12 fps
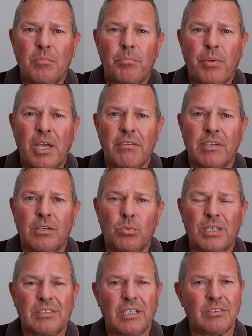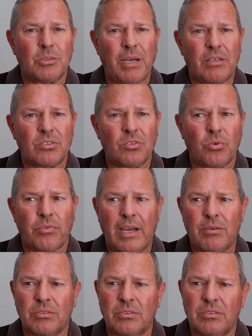period which ends about
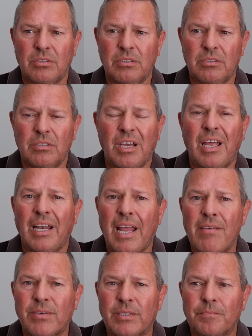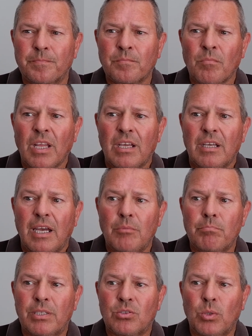2011.
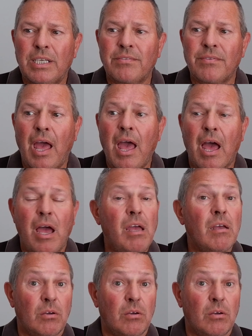And between there,